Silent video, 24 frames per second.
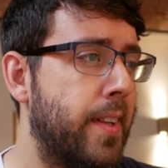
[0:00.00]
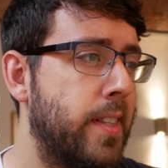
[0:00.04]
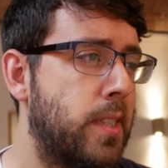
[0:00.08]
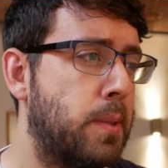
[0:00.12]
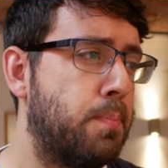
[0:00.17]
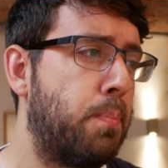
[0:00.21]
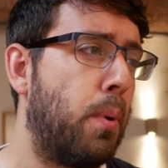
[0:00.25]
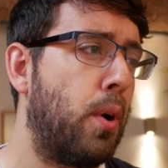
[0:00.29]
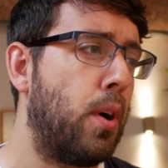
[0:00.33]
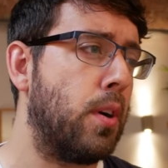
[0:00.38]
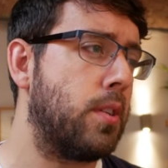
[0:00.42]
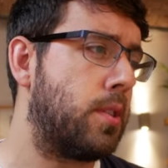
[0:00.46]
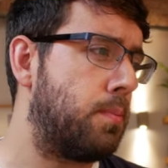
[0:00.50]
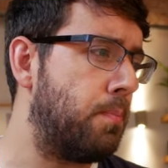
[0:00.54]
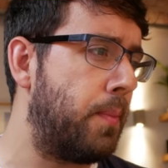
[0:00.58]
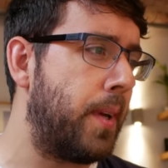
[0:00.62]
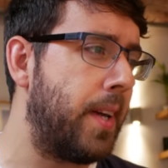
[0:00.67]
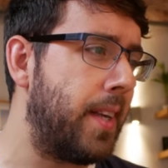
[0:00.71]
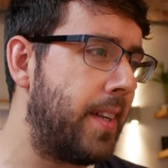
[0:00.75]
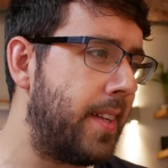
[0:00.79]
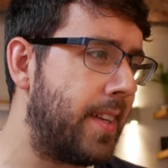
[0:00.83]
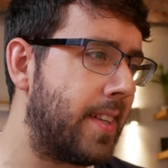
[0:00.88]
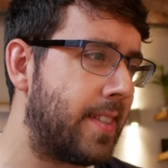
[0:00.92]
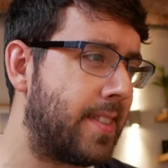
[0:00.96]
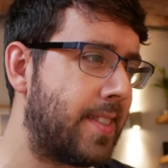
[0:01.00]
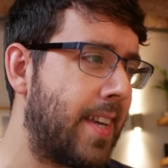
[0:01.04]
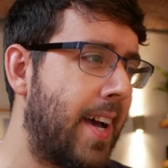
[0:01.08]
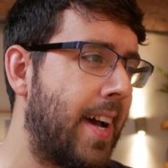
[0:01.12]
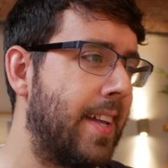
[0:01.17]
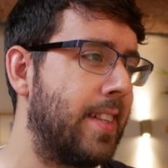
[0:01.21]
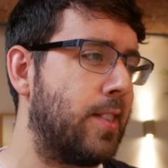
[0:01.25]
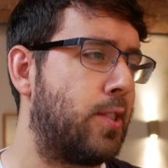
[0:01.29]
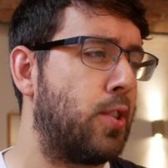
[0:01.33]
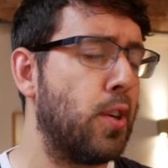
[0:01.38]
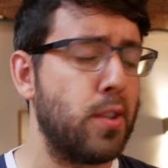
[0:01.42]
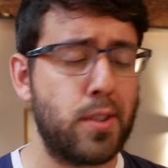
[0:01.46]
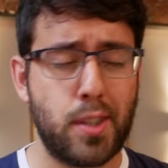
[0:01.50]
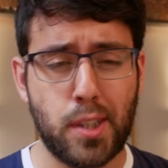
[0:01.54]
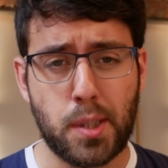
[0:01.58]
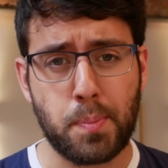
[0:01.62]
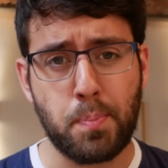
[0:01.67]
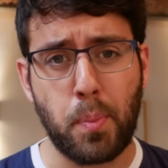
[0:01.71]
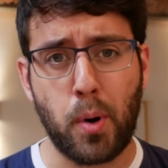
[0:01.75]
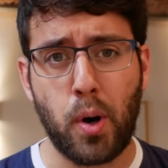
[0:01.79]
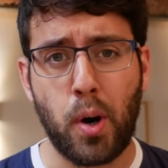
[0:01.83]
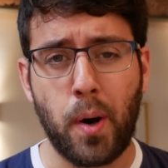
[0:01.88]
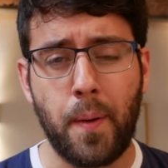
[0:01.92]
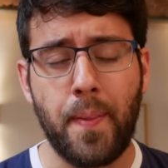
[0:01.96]
And then Sports Mediaset and
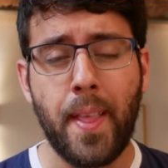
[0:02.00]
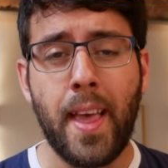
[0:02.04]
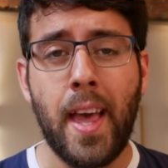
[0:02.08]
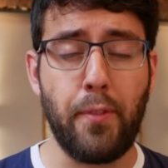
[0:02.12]
Tuttosport